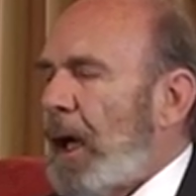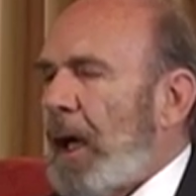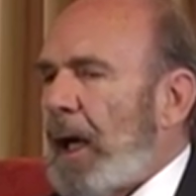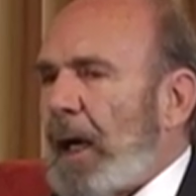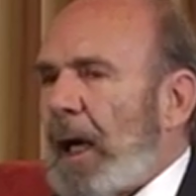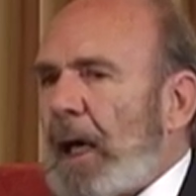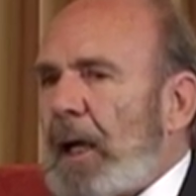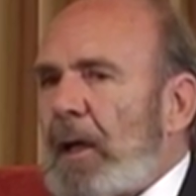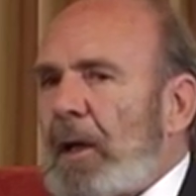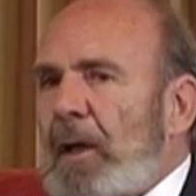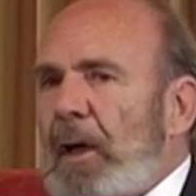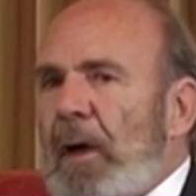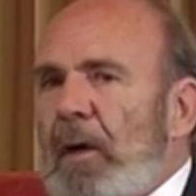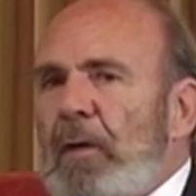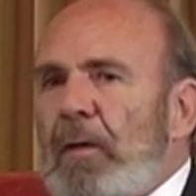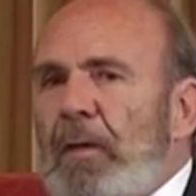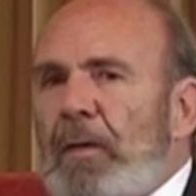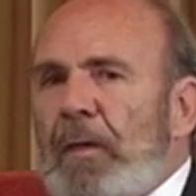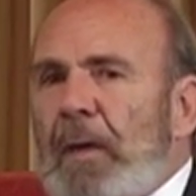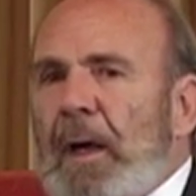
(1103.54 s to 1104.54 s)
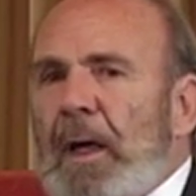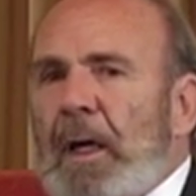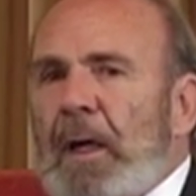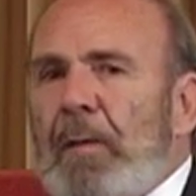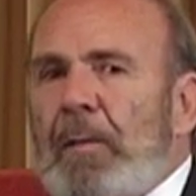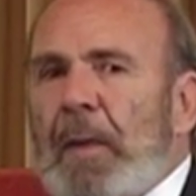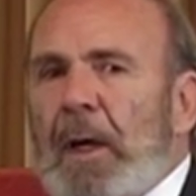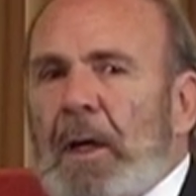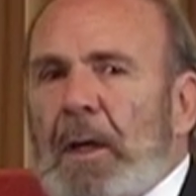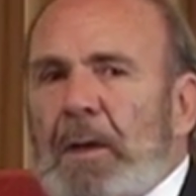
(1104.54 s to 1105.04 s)
And I doubt very
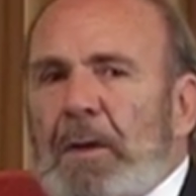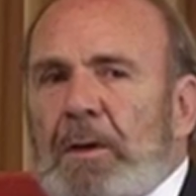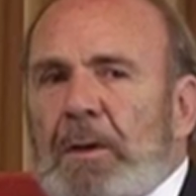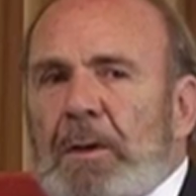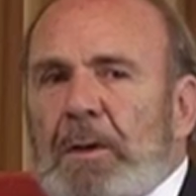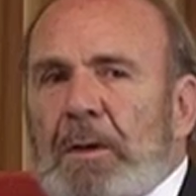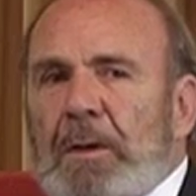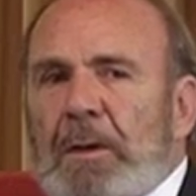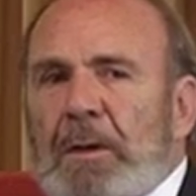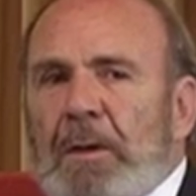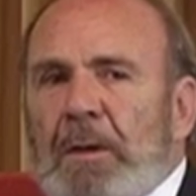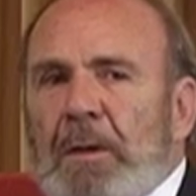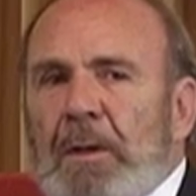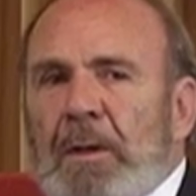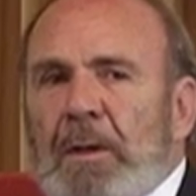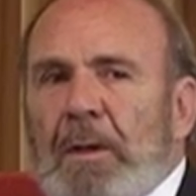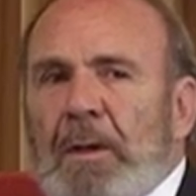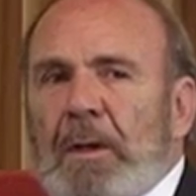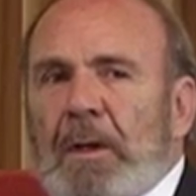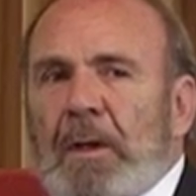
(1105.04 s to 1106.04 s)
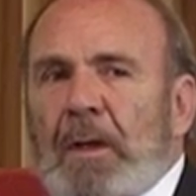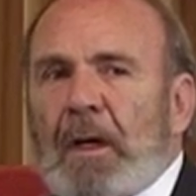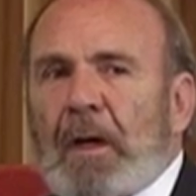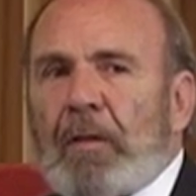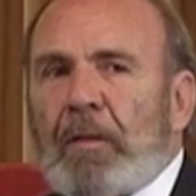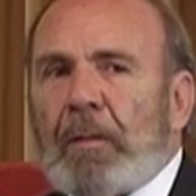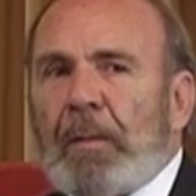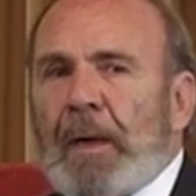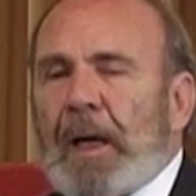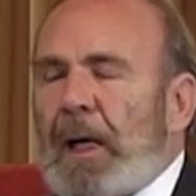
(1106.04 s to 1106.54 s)
much
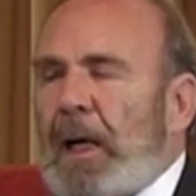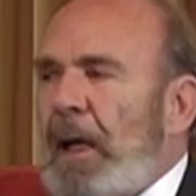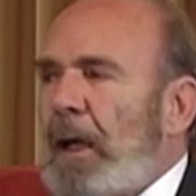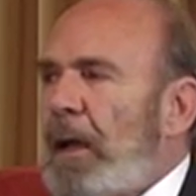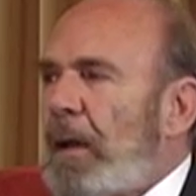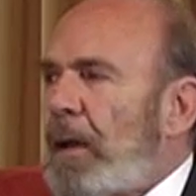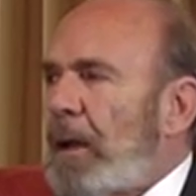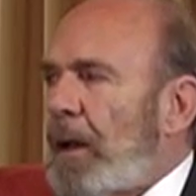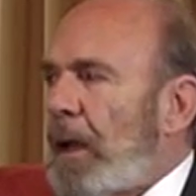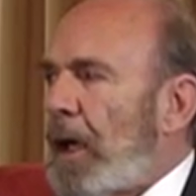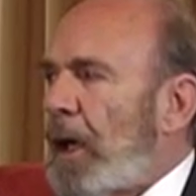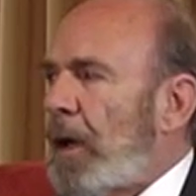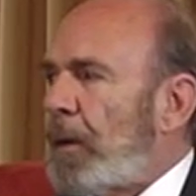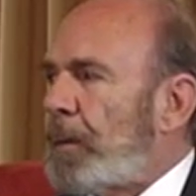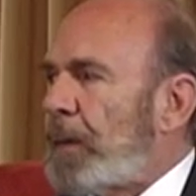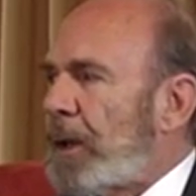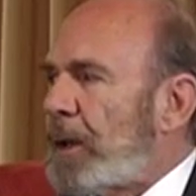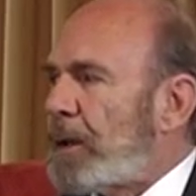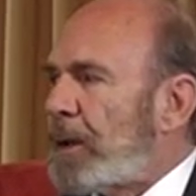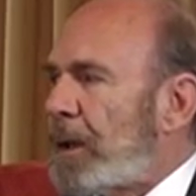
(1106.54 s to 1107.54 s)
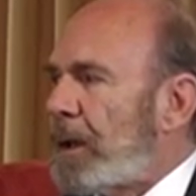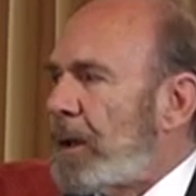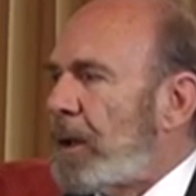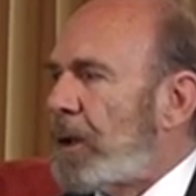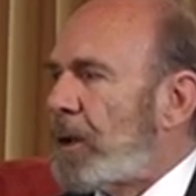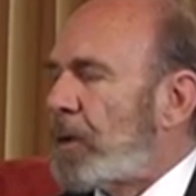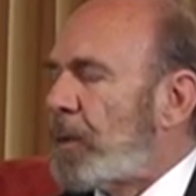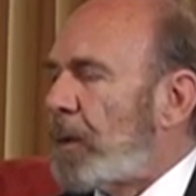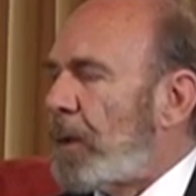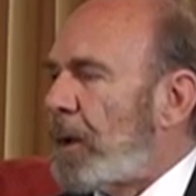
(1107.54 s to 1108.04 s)
if many therapists in
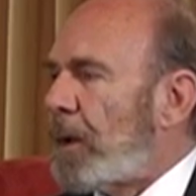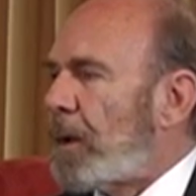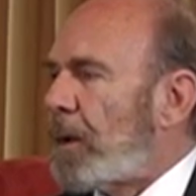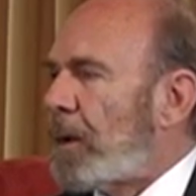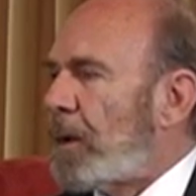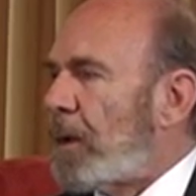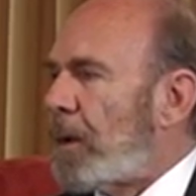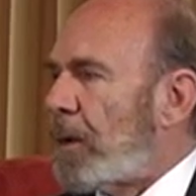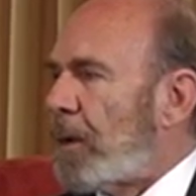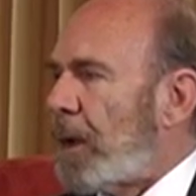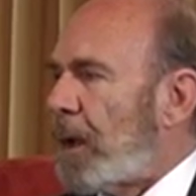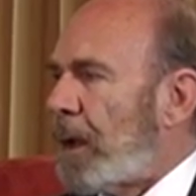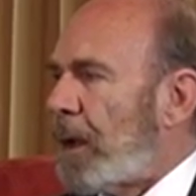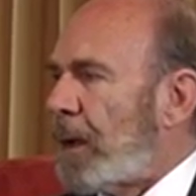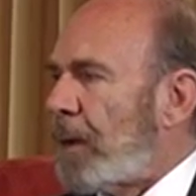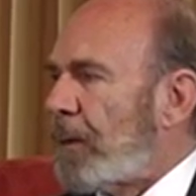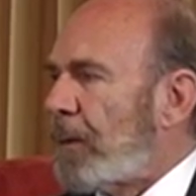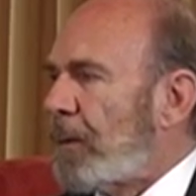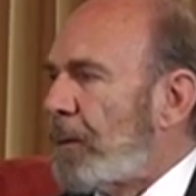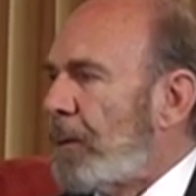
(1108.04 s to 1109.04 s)
this world know that.